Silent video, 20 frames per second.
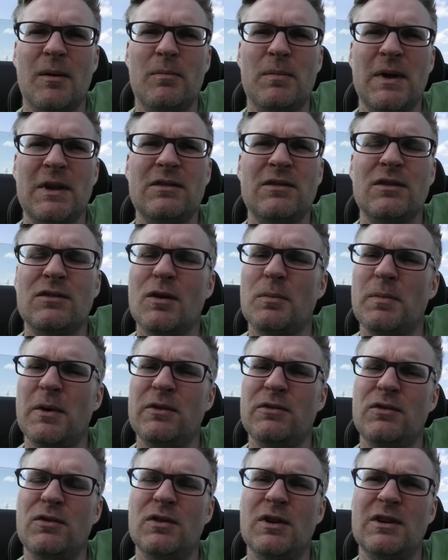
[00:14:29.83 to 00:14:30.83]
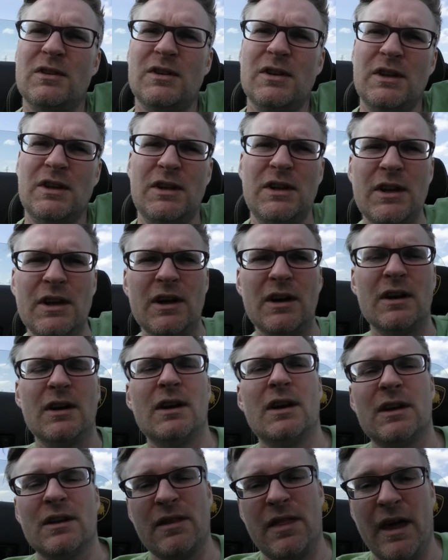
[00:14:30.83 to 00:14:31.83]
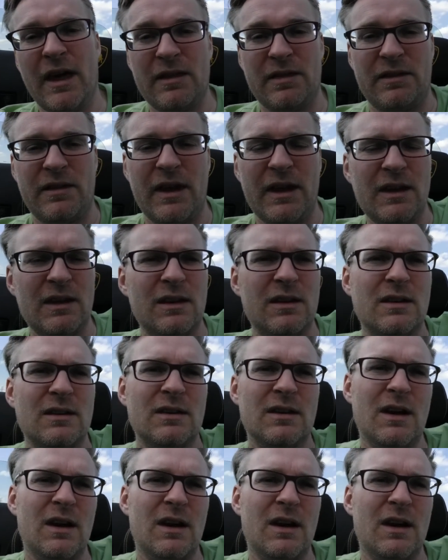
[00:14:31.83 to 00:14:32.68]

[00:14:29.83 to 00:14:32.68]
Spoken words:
business opportunity here, they think.